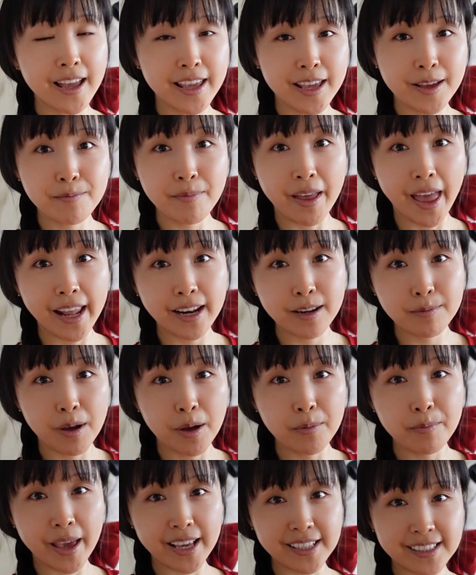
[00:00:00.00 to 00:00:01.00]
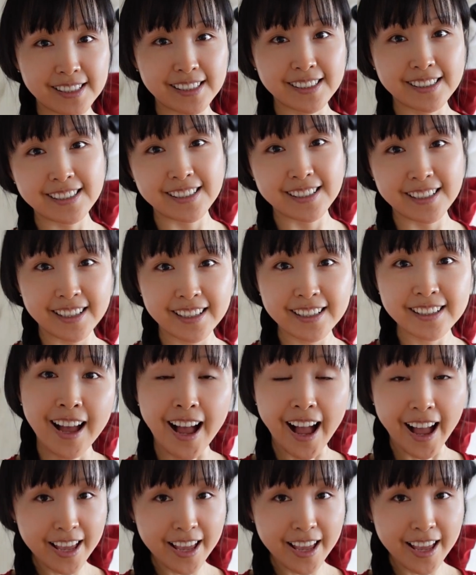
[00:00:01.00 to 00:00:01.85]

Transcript: I am Annabelle based in Sydney.